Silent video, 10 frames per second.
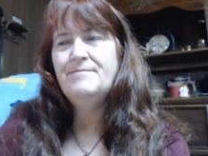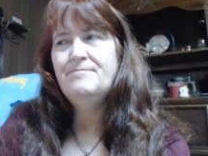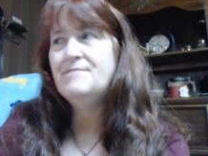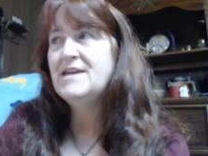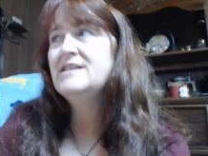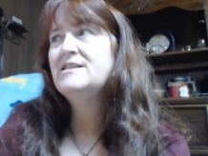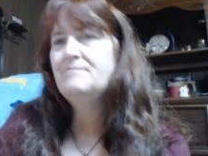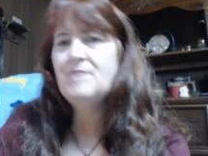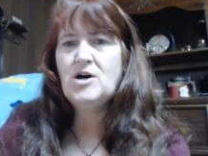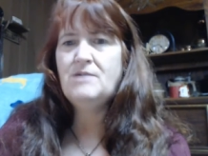me as a
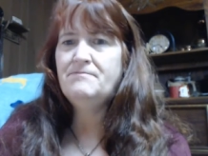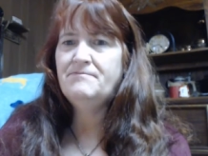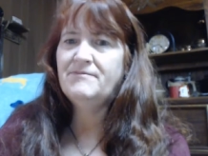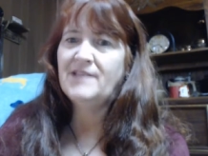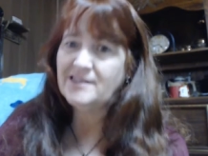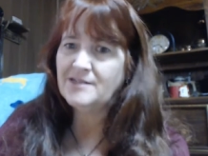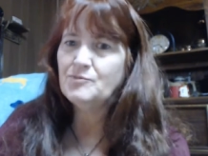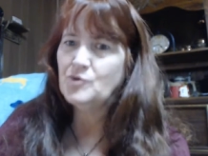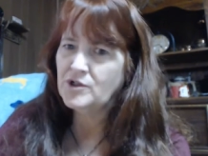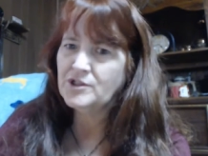mom, that's
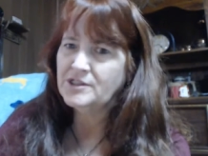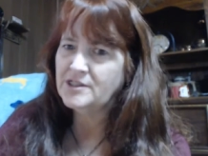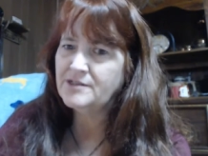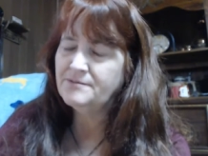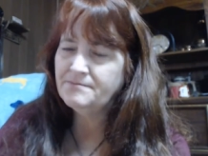important.